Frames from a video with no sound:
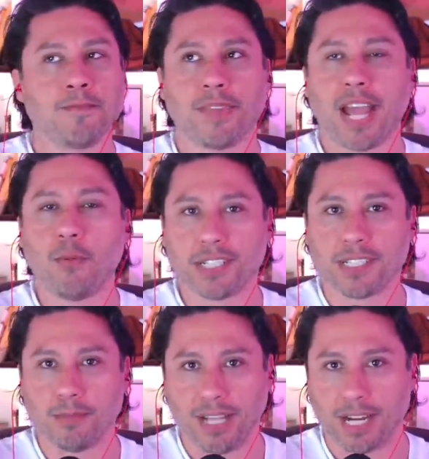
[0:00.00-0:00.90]
I wish
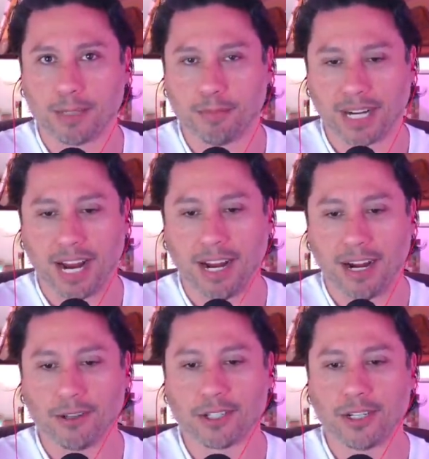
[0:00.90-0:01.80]
them luck, but I
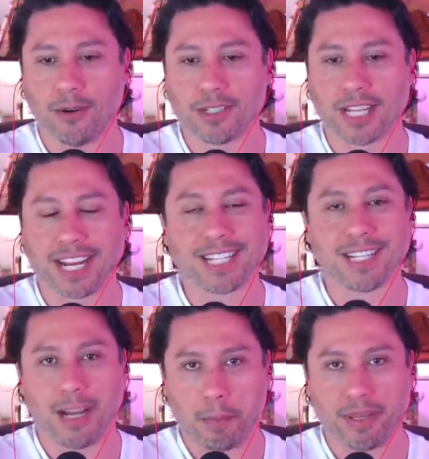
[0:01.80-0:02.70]
also know it's like, it's
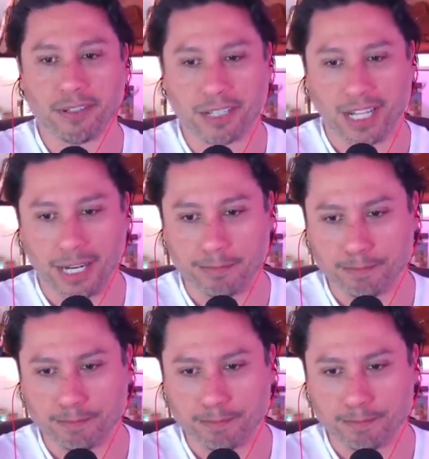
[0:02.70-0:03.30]
an uphill climb.